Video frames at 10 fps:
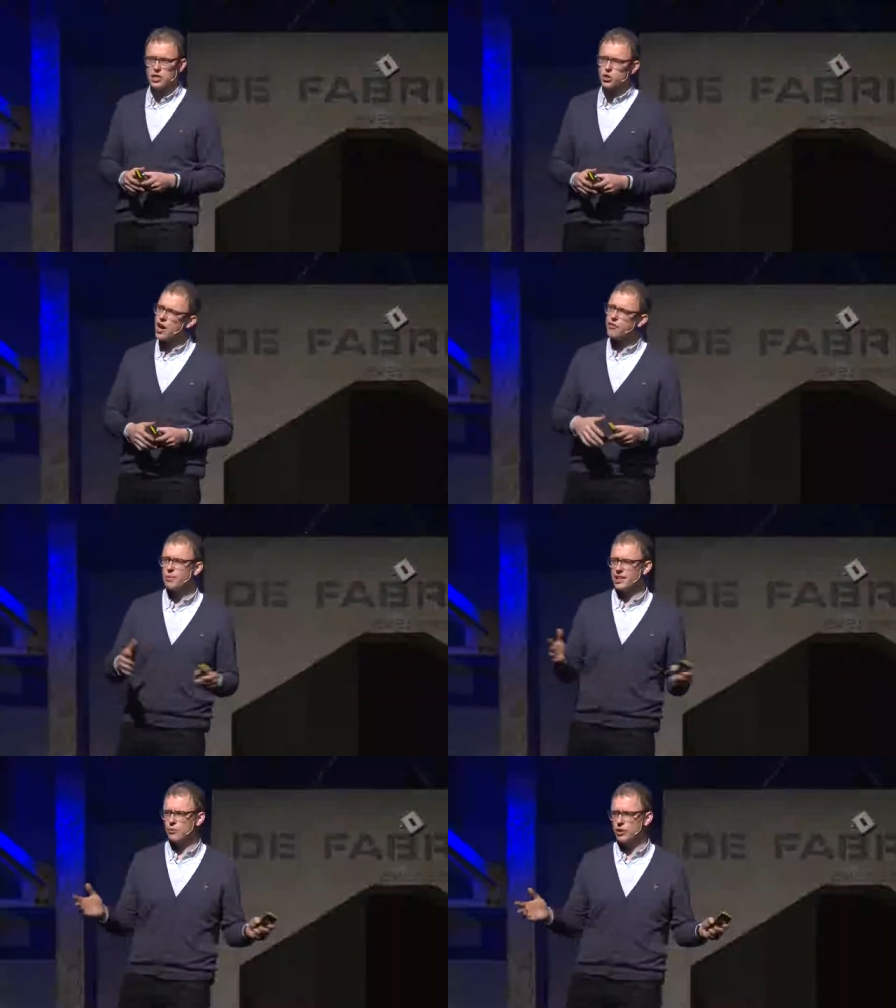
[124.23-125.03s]
So
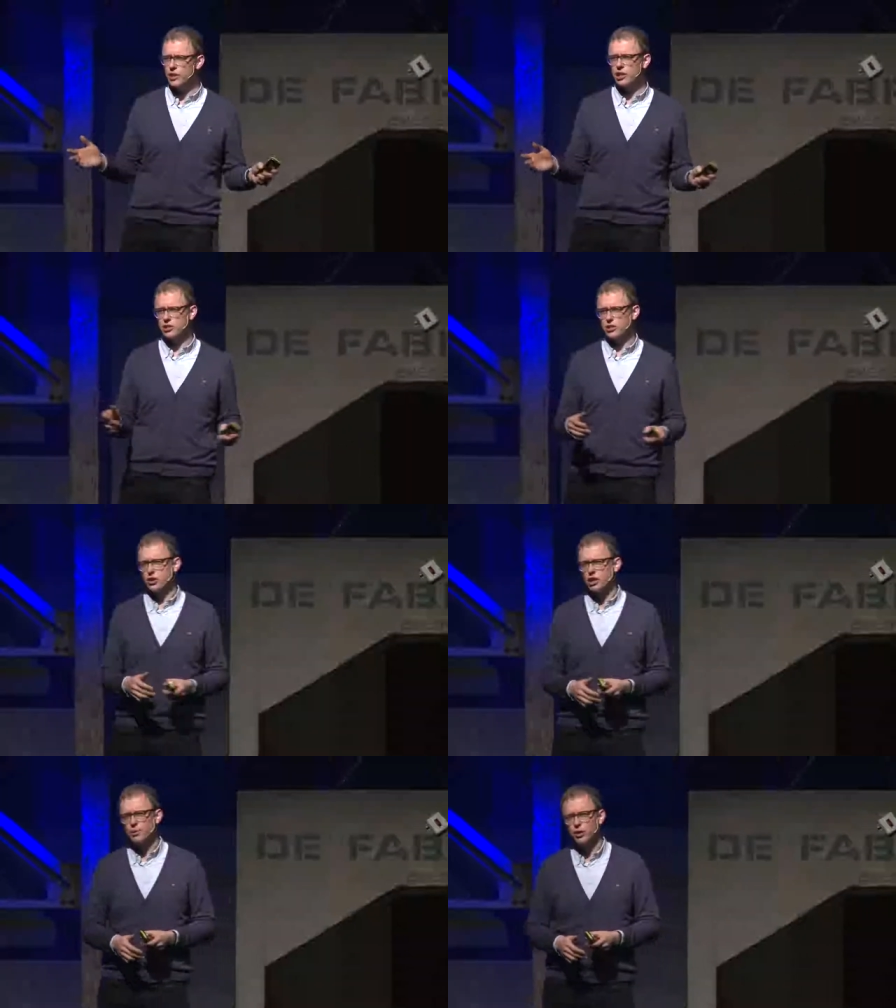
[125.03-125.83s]
everybody, when we
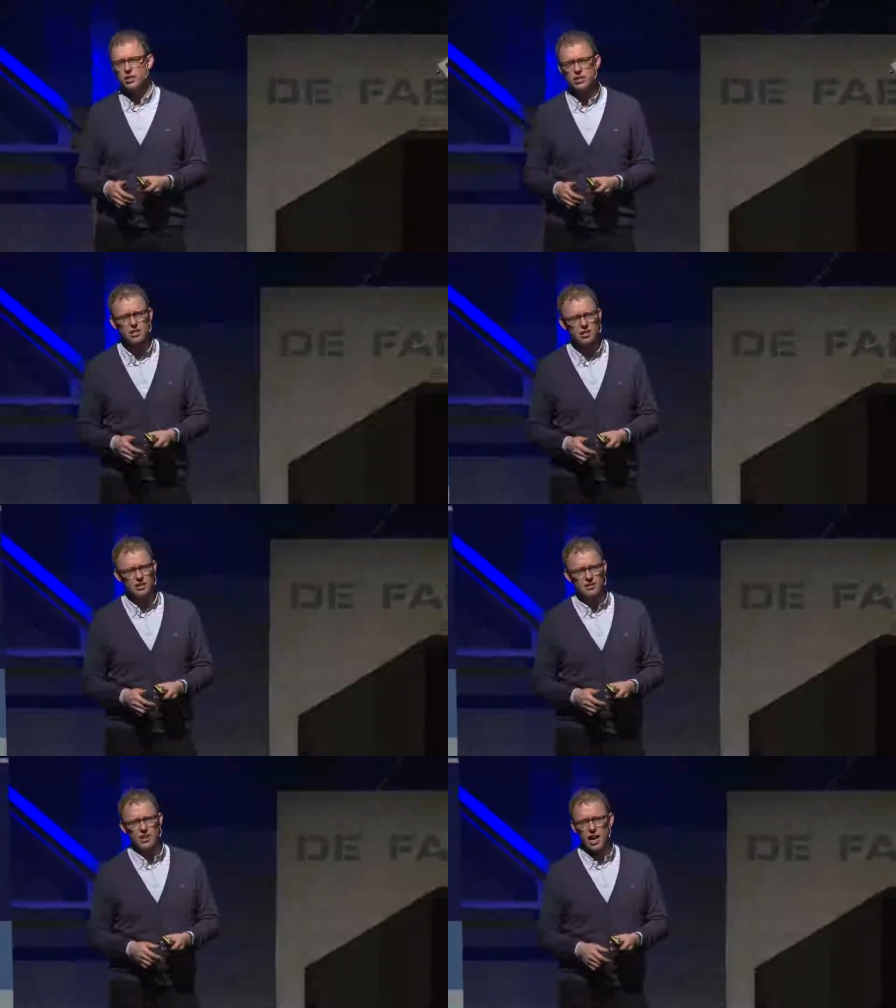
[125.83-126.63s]
thought about this,
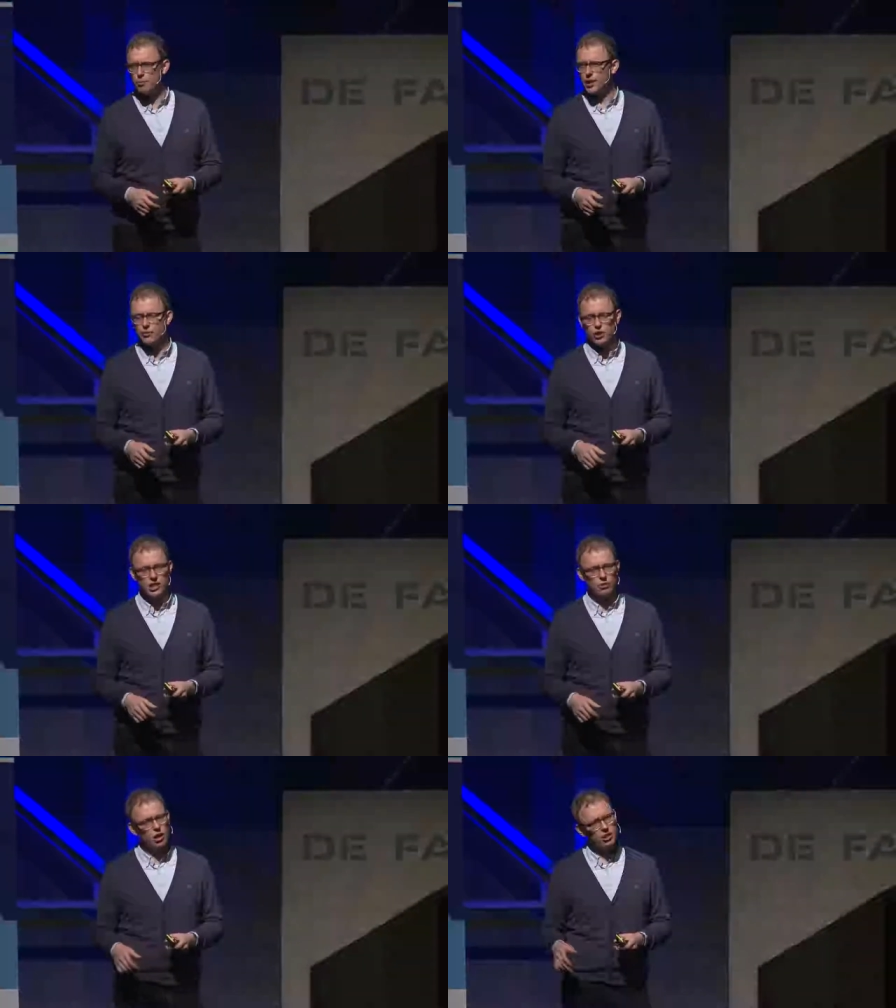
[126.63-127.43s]
everybody was
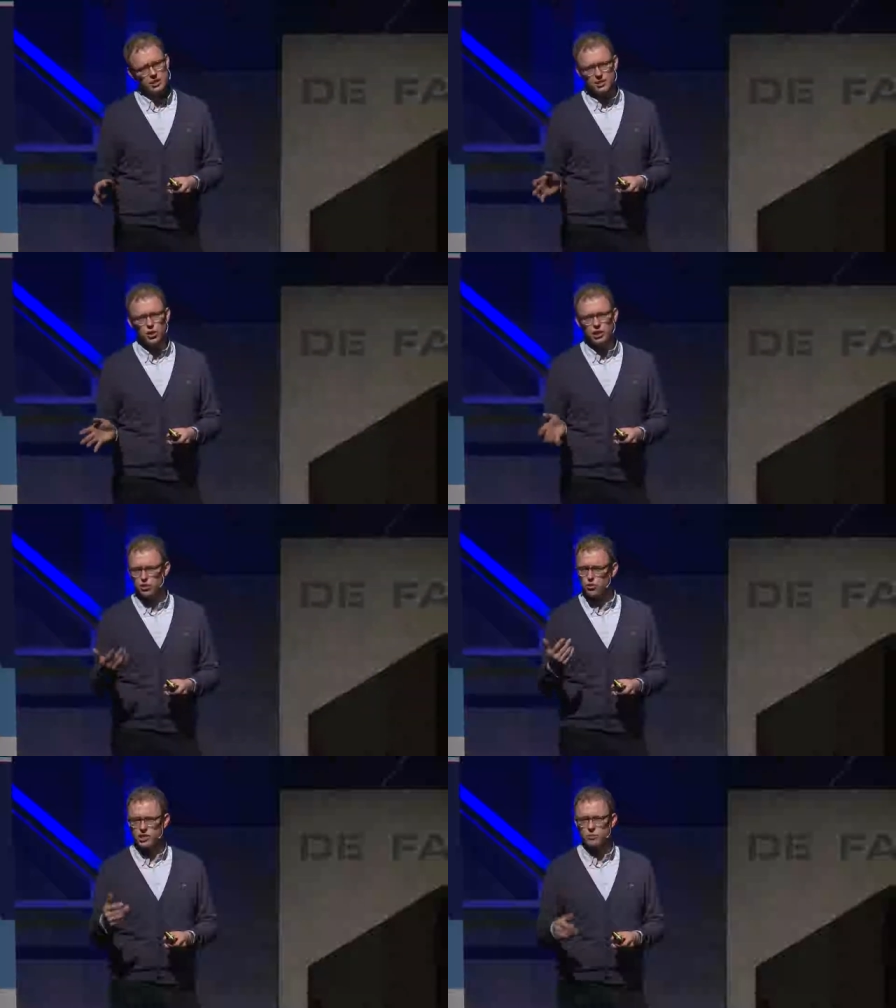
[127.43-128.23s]
saying, well, this is not an
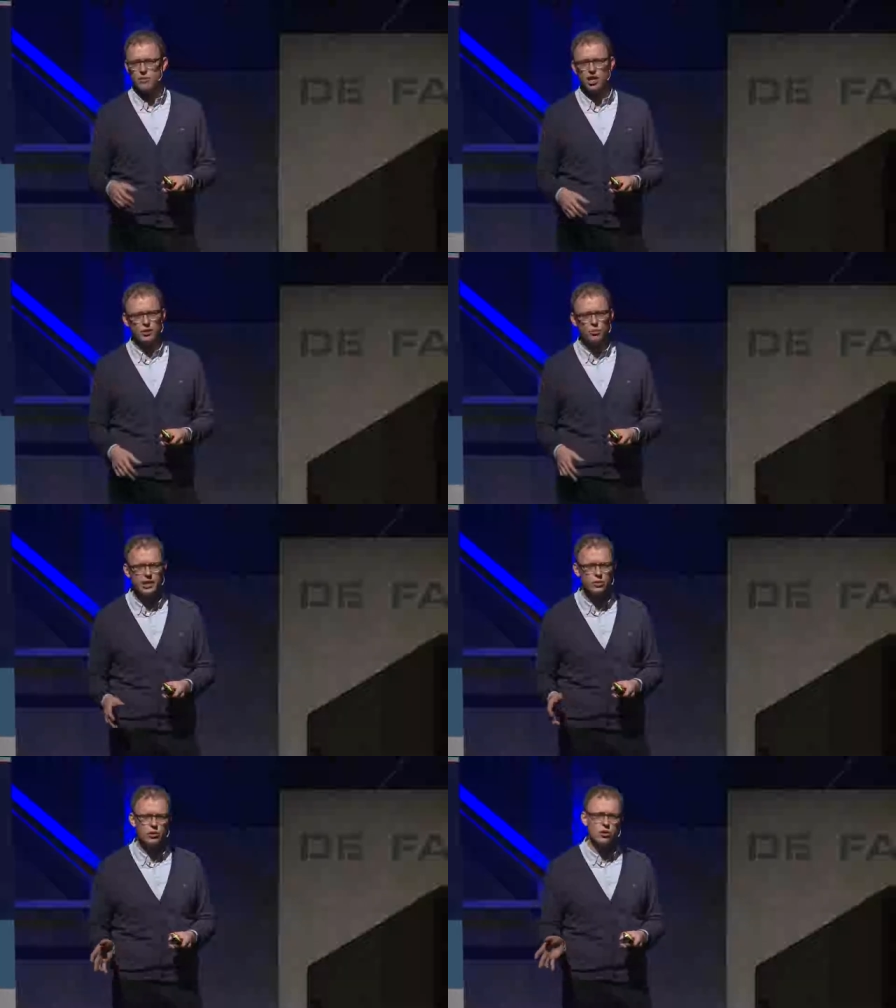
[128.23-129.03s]
interesting market.
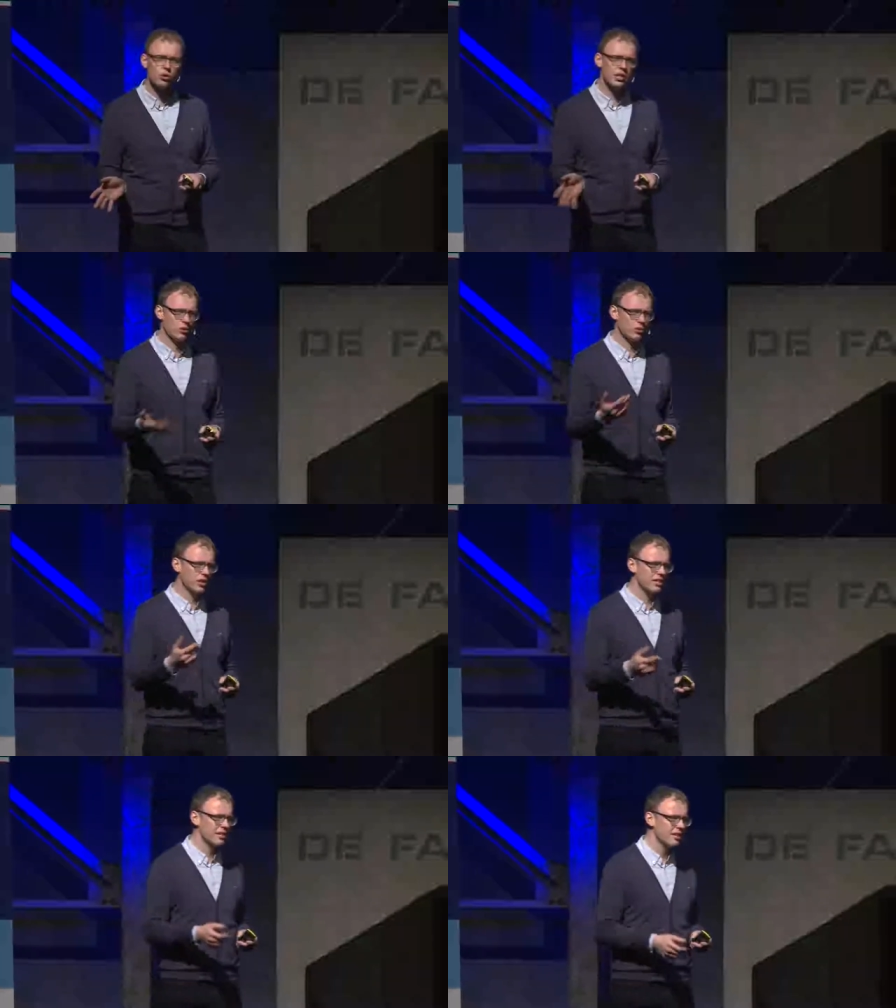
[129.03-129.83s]
Why do you look into
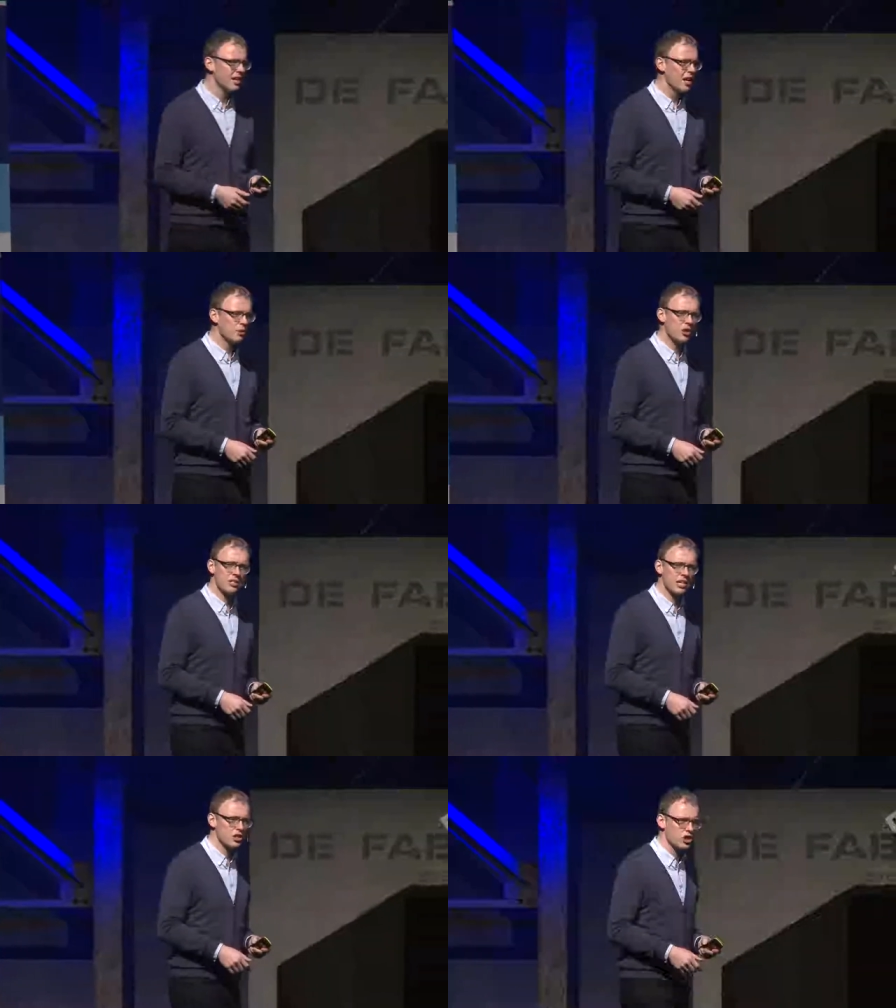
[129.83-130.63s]
this?
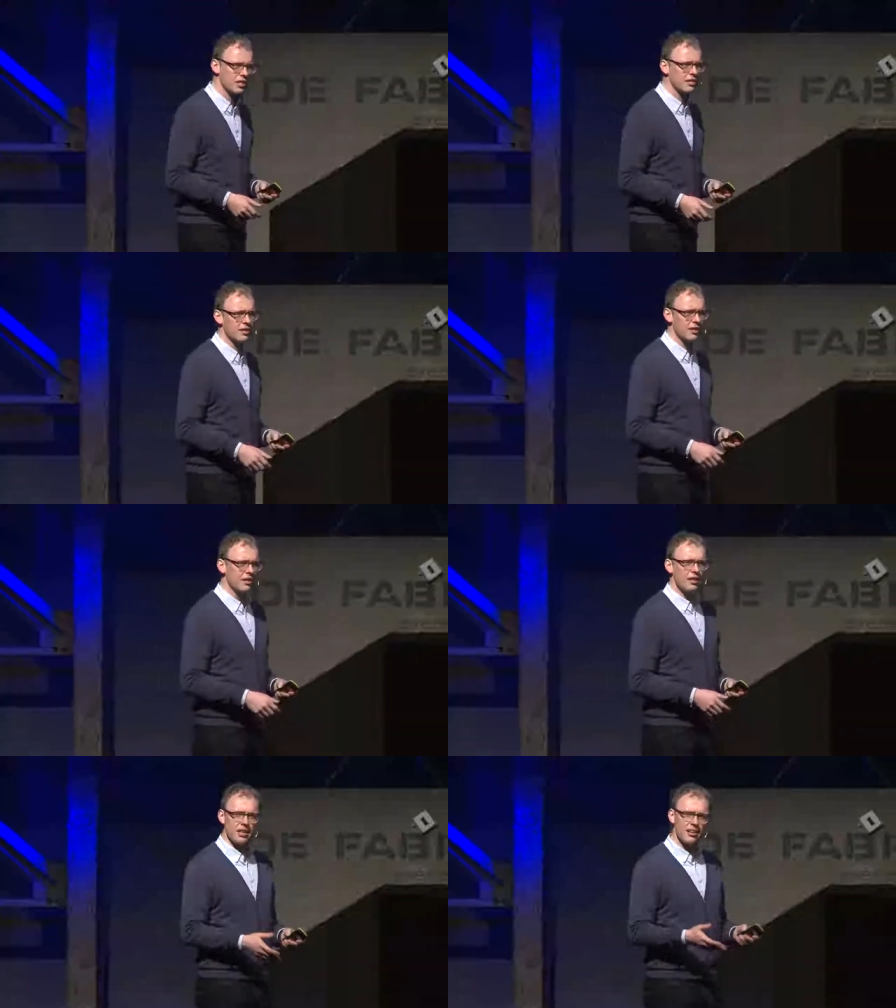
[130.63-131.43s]
Because there's just
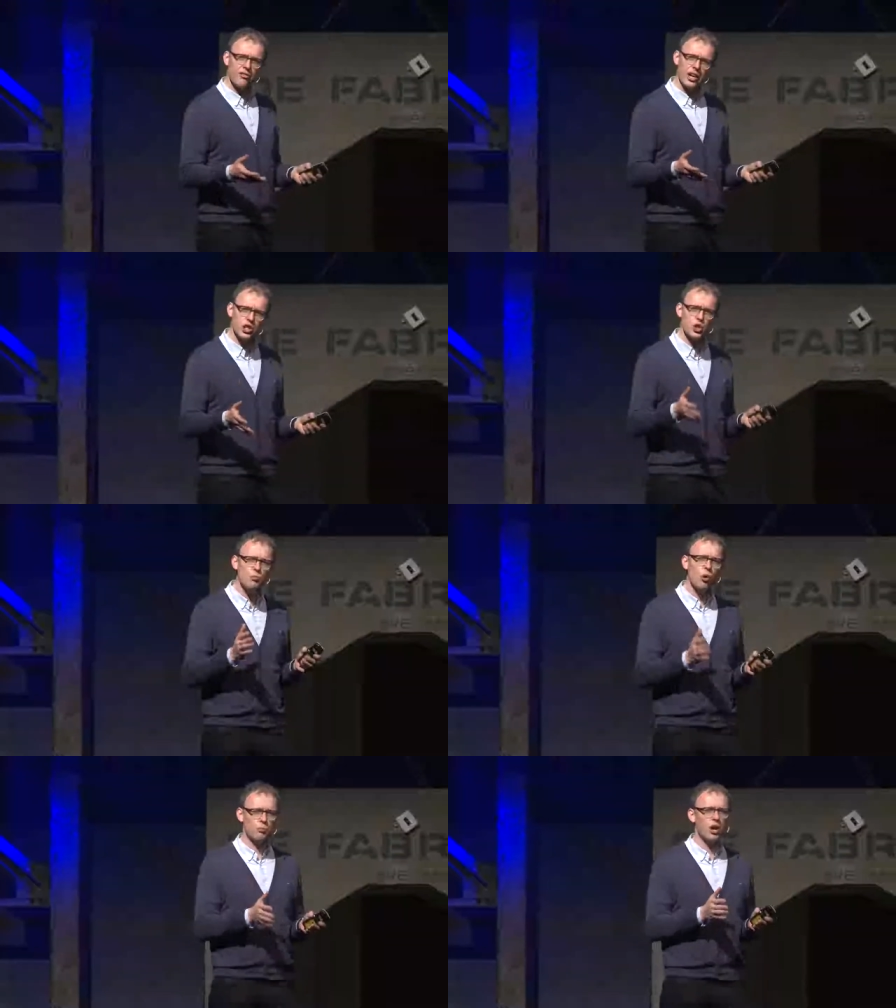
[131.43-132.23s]
a very
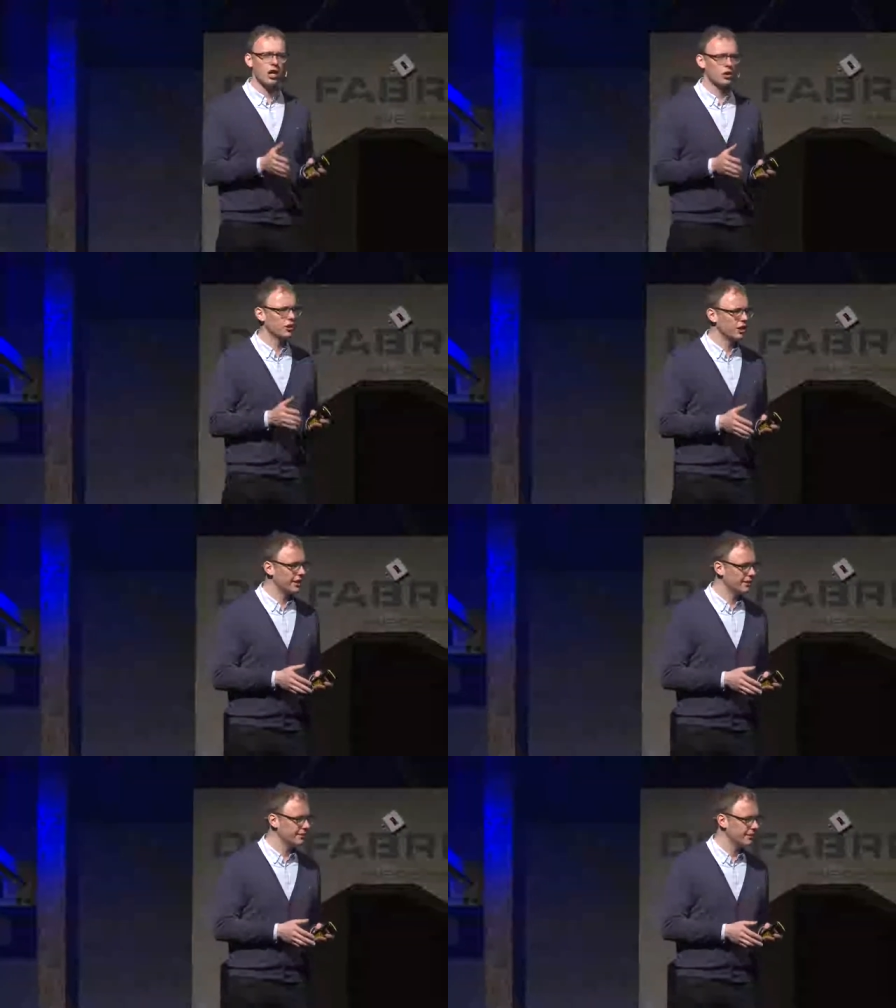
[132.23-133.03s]
small part
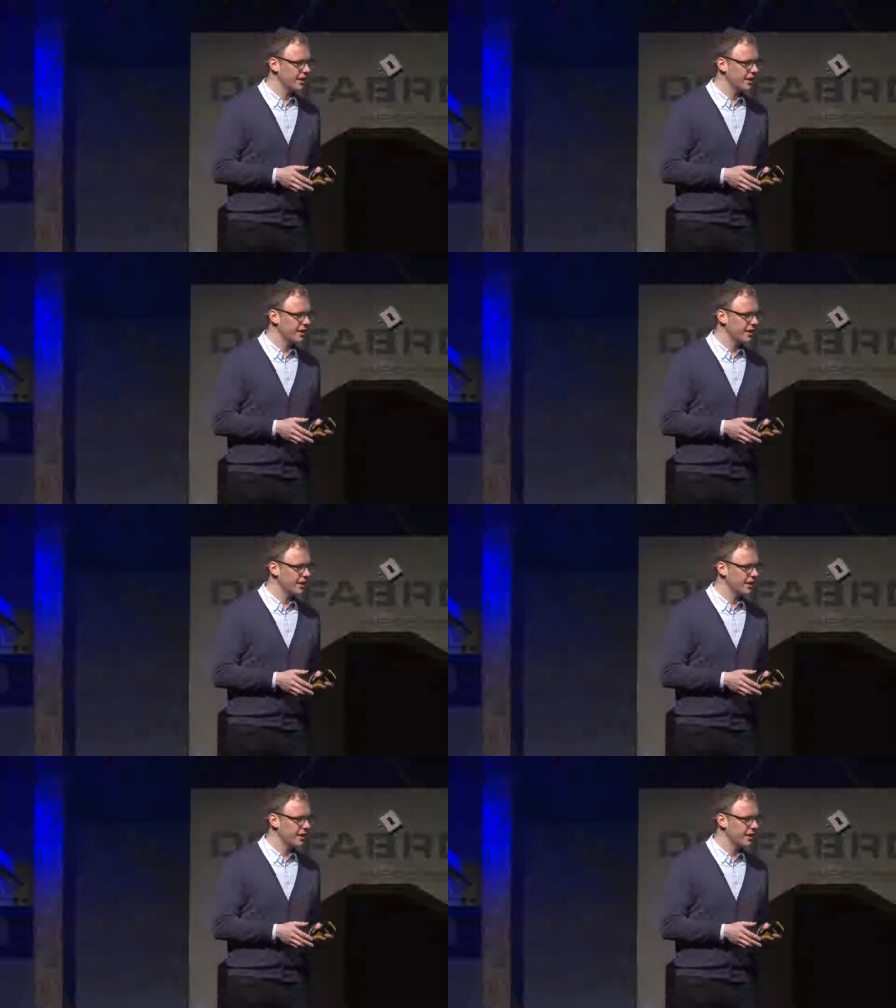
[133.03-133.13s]
online.